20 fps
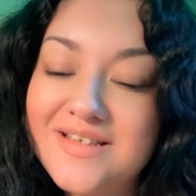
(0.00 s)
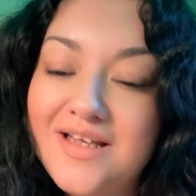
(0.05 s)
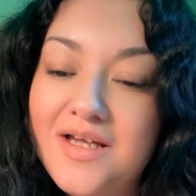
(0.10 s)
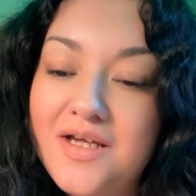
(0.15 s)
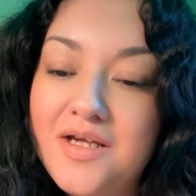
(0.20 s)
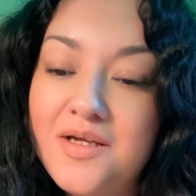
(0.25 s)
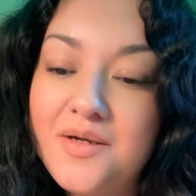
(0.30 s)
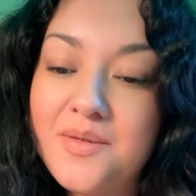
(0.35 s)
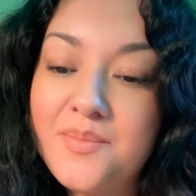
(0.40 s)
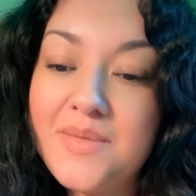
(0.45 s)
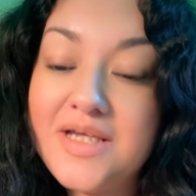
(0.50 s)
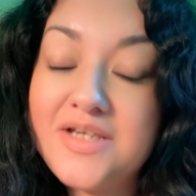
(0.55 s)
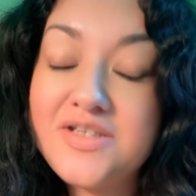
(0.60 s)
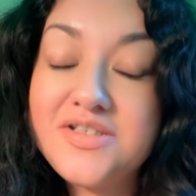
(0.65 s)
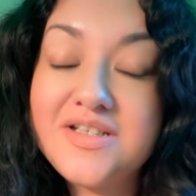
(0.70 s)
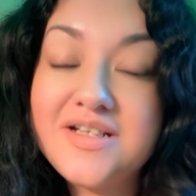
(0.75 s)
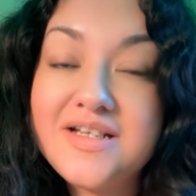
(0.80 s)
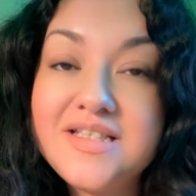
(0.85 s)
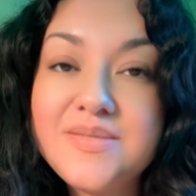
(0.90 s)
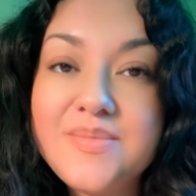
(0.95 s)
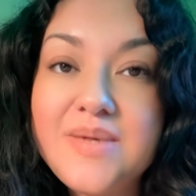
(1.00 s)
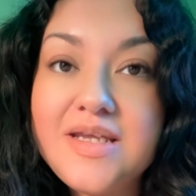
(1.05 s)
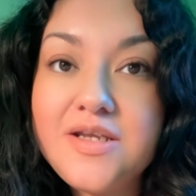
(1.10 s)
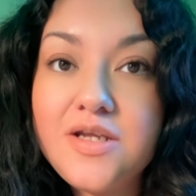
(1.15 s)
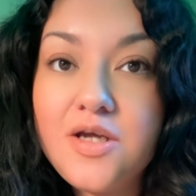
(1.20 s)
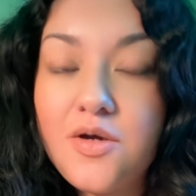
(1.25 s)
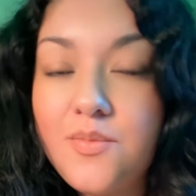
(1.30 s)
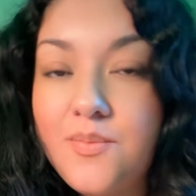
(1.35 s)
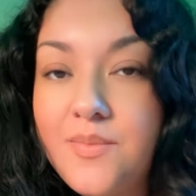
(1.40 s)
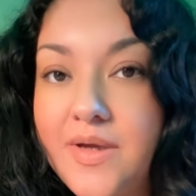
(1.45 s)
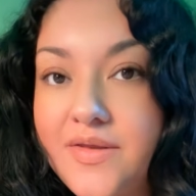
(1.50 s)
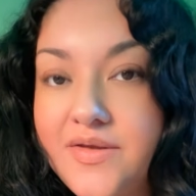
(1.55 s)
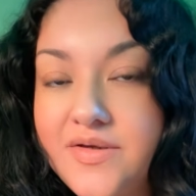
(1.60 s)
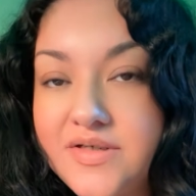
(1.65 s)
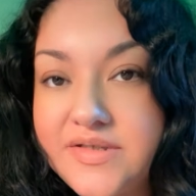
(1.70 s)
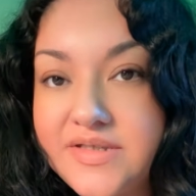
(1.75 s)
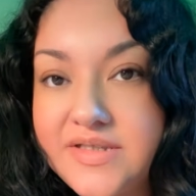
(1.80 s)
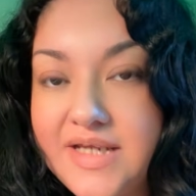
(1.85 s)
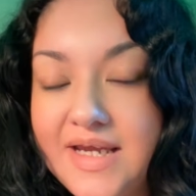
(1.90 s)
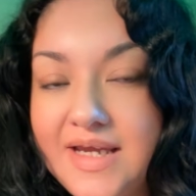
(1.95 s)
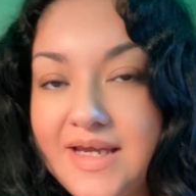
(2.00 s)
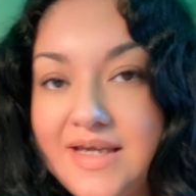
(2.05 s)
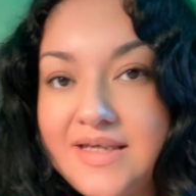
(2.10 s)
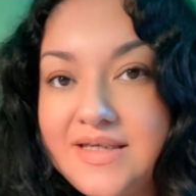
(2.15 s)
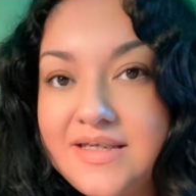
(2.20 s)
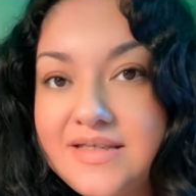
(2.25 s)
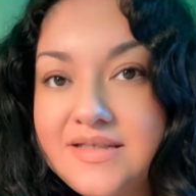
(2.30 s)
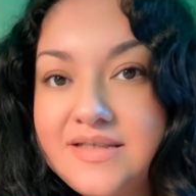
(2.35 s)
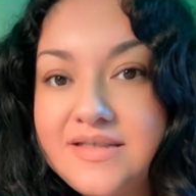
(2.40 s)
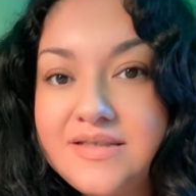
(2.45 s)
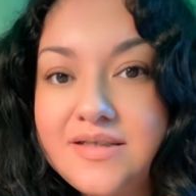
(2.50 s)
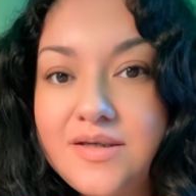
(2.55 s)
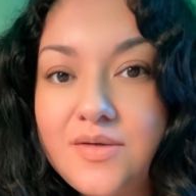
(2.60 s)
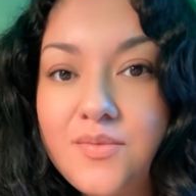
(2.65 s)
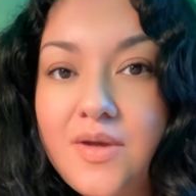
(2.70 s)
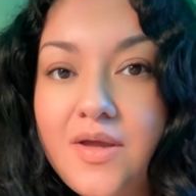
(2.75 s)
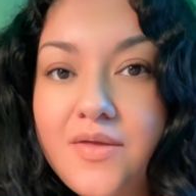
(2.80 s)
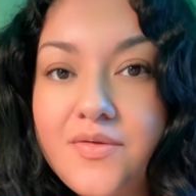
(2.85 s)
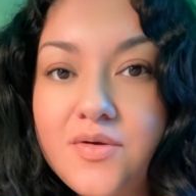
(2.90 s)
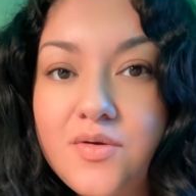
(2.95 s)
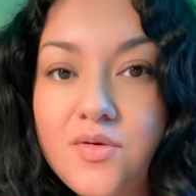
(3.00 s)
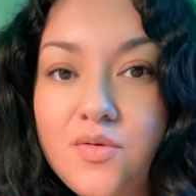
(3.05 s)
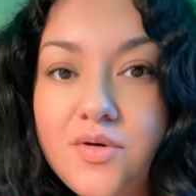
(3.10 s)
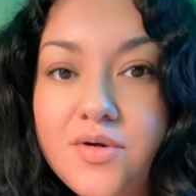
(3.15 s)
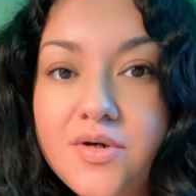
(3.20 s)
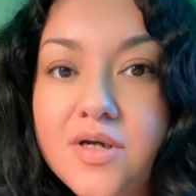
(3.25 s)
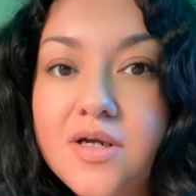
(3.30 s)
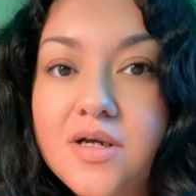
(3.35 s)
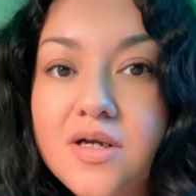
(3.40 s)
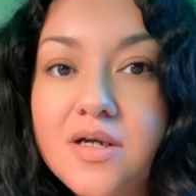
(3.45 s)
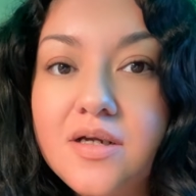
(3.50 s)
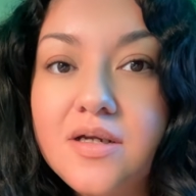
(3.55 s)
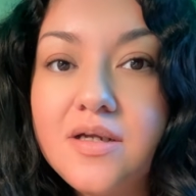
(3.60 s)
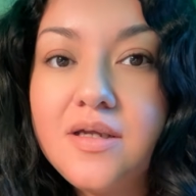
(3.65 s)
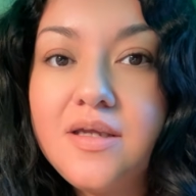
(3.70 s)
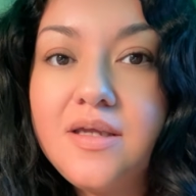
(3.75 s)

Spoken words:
As you guys may know, Mother's Day is around the corner,